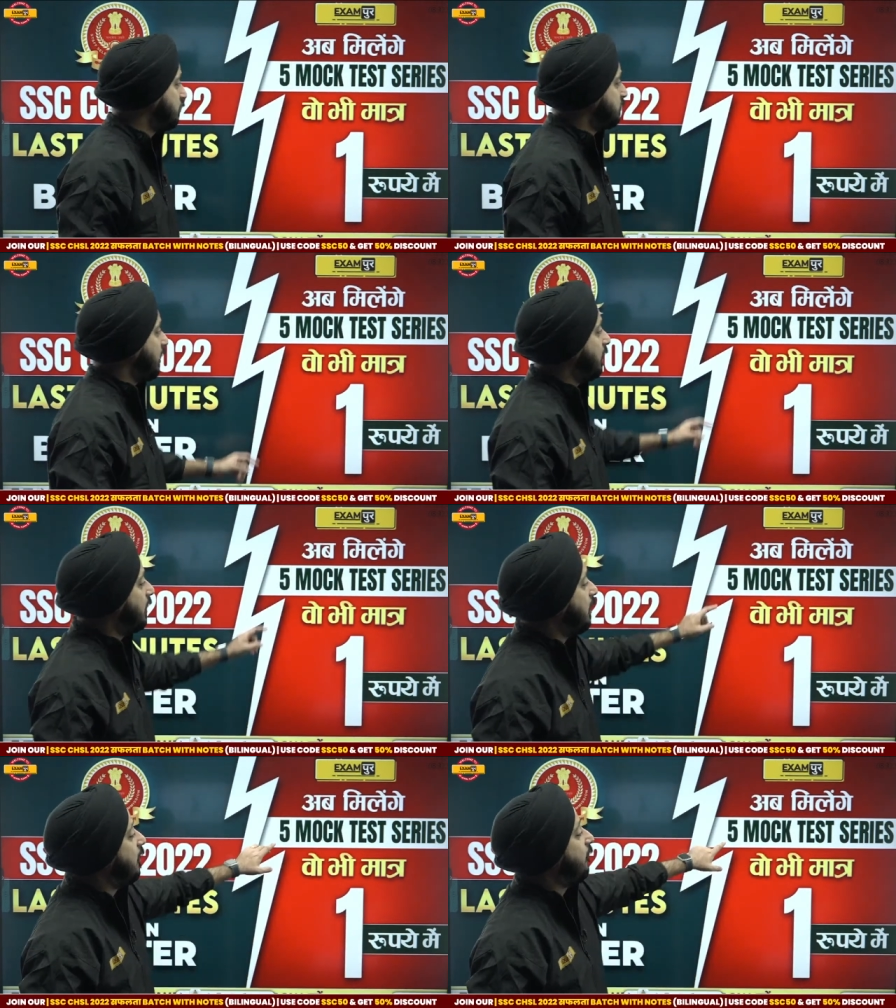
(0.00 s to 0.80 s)
booster
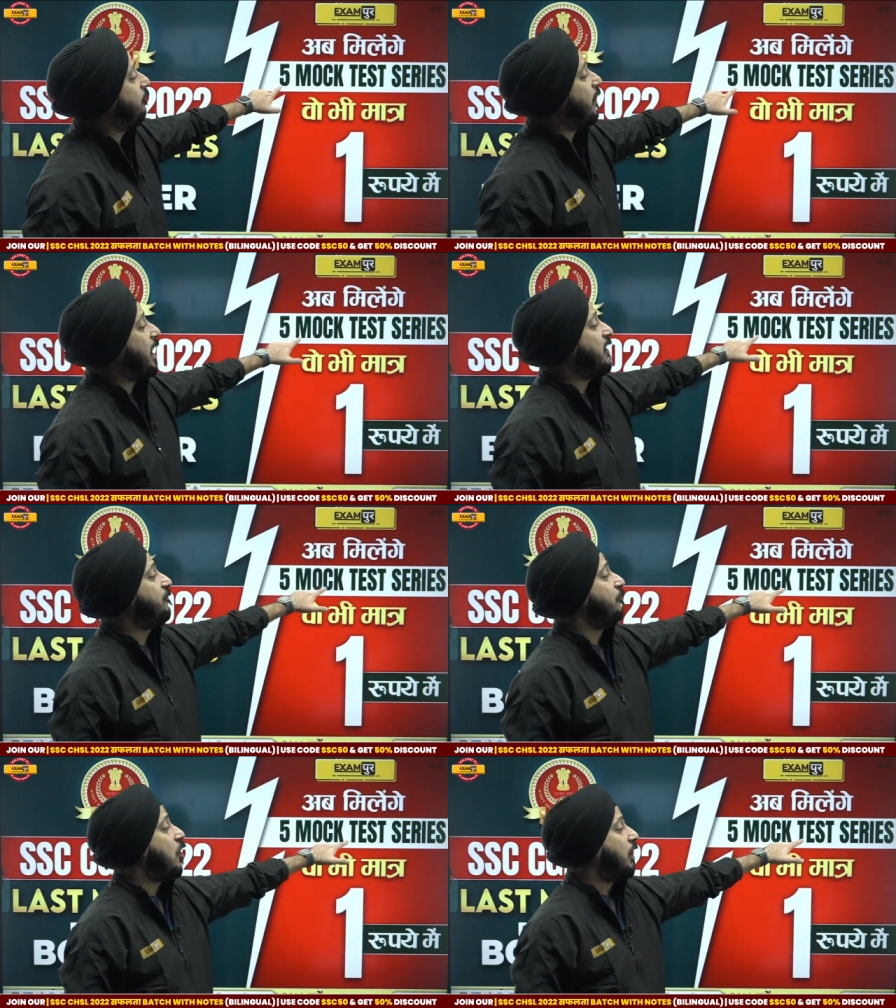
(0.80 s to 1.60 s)
five
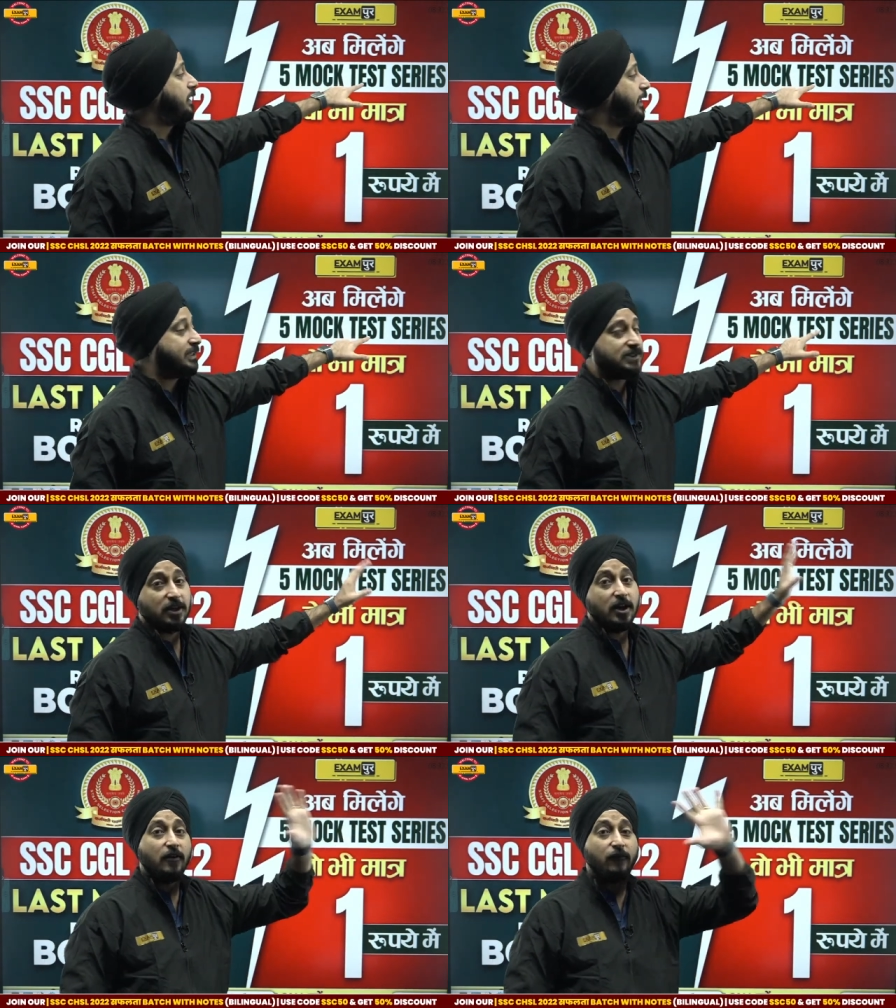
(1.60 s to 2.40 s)
mock test
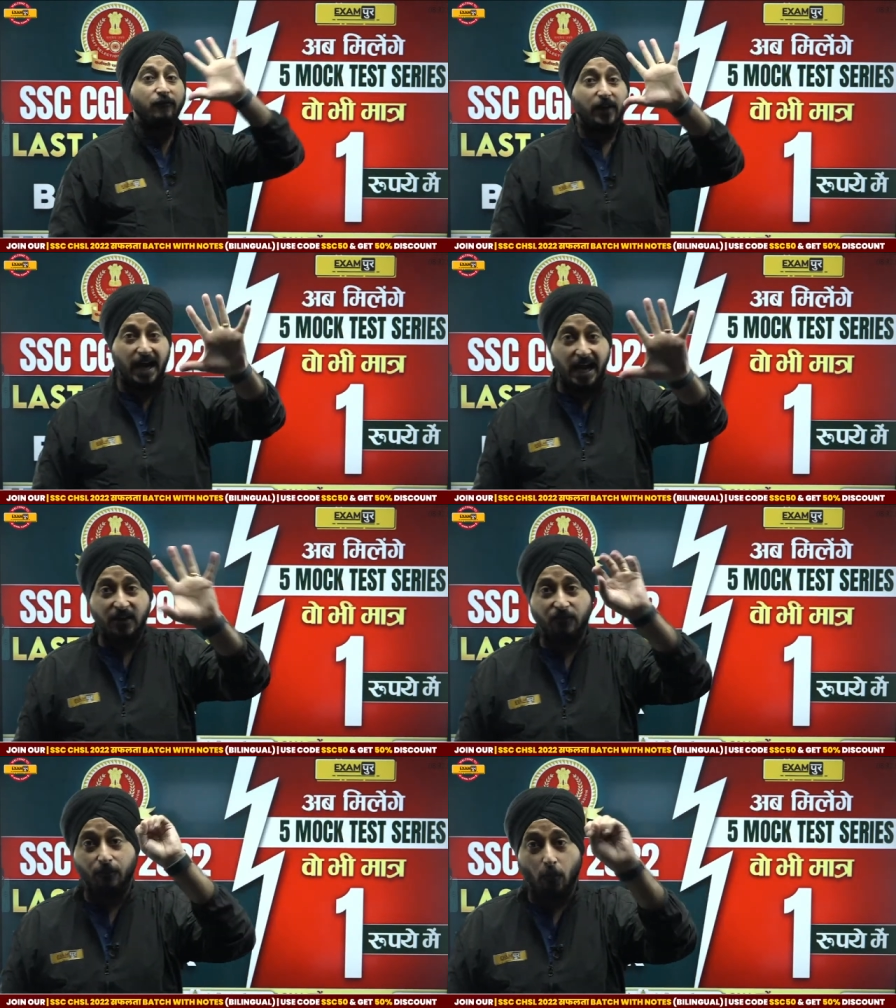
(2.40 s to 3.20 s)

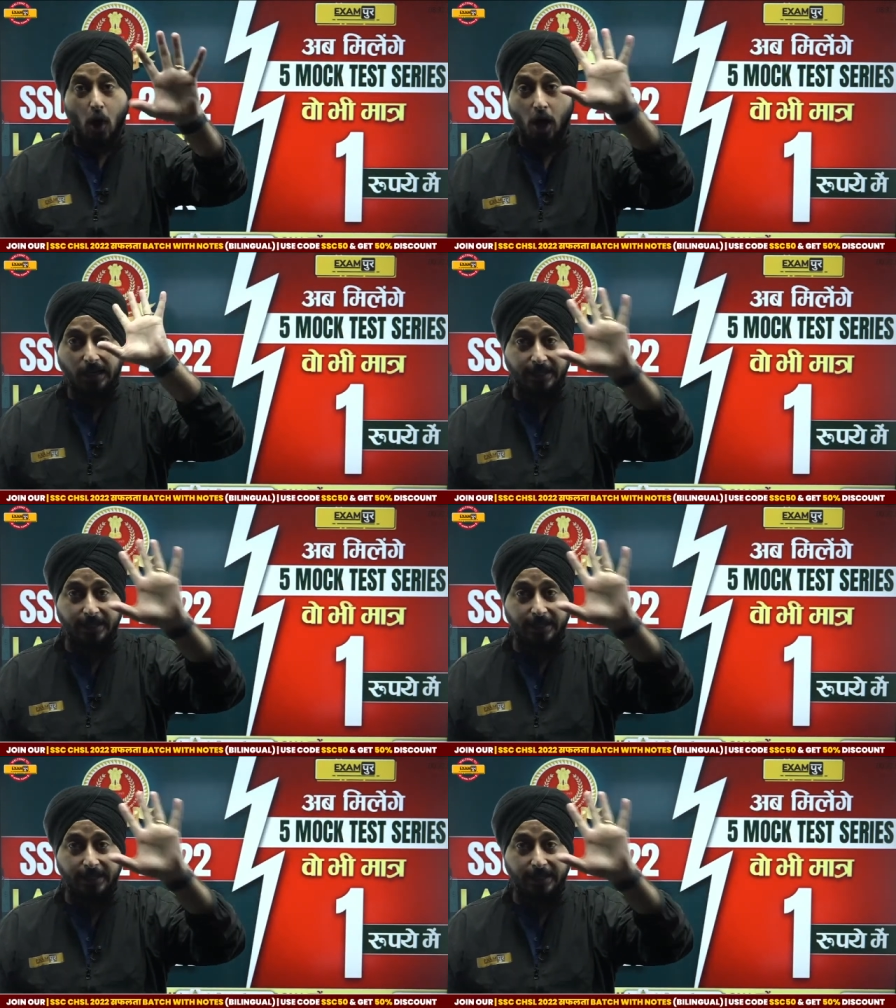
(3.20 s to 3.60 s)
five mock